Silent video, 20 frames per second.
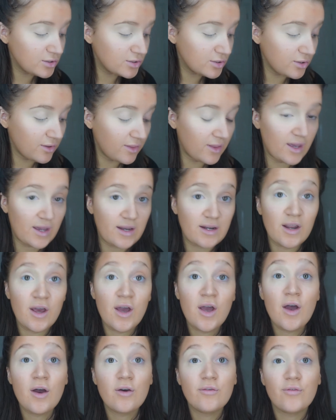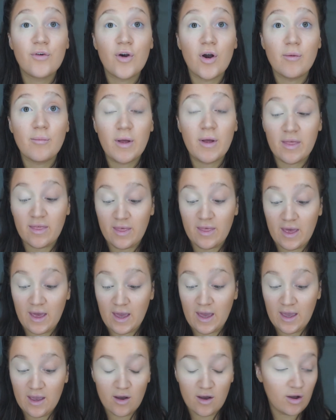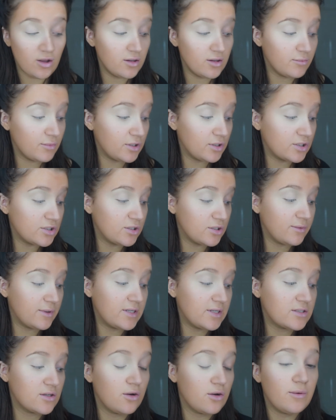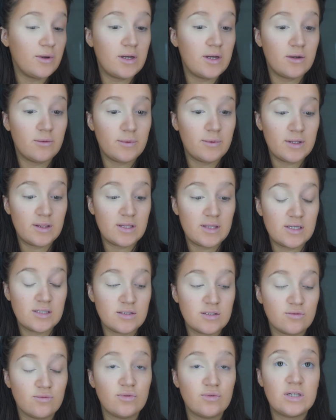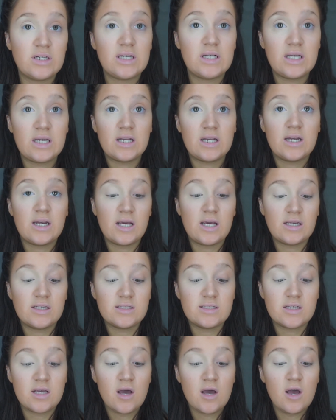And then from there, all I'm going to do is go in with this really nice